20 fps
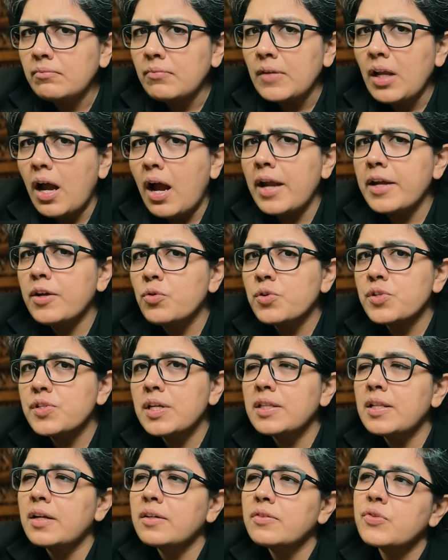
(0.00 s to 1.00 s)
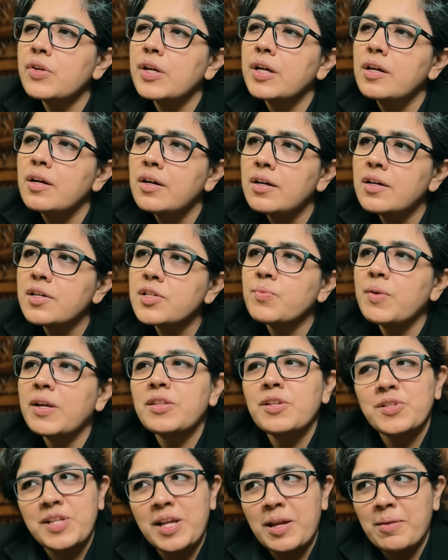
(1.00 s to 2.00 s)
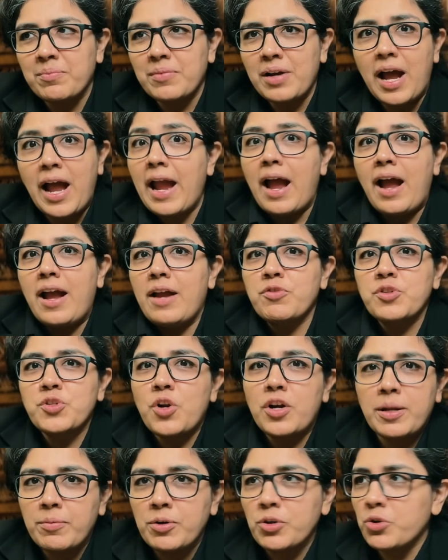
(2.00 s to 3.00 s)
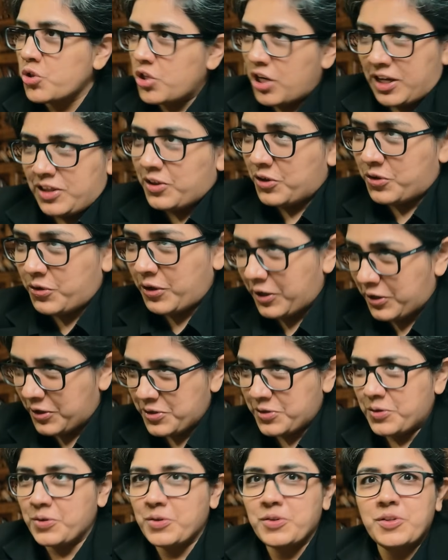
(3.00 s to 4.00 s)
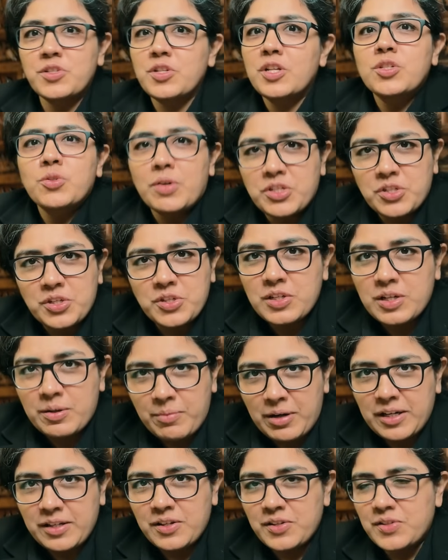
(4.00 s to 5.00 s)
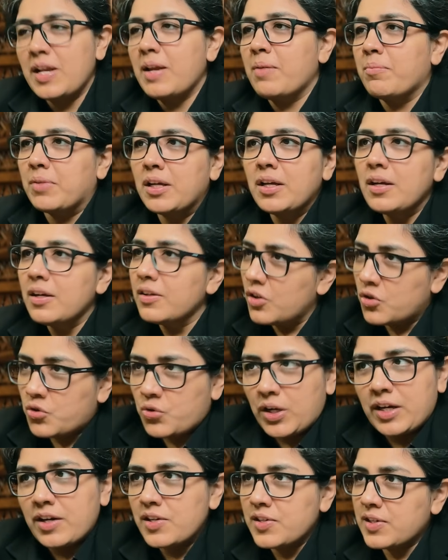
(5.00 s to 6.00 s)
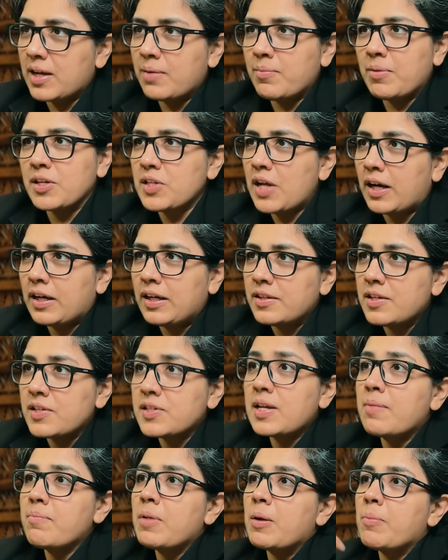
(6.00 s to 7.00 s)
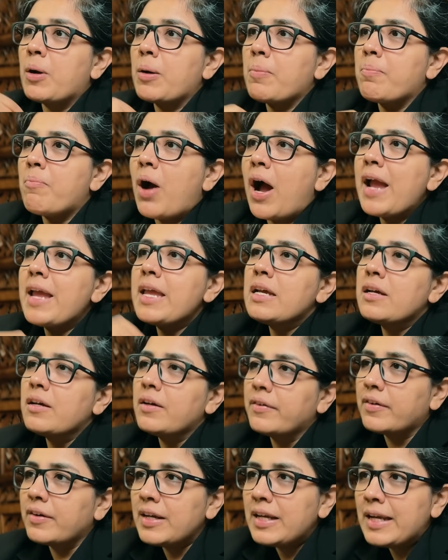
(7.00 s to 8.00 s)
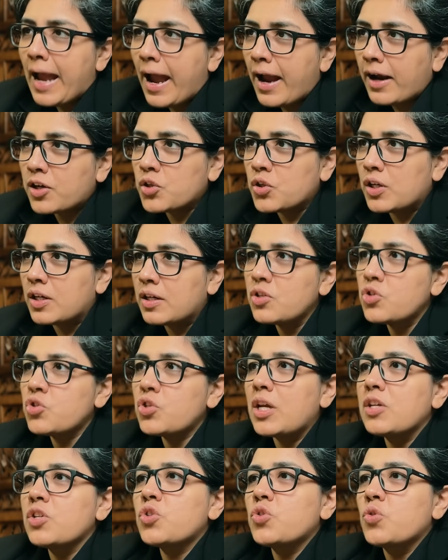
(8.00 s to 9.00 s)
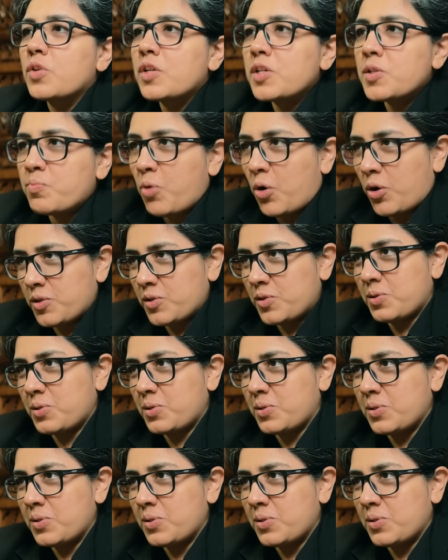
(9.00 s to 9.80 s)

I could see that triggers were the same. I was not able to change the triggers. You know, the situations remained the same. The triggers came exactly the same way, but my reaction changed to response.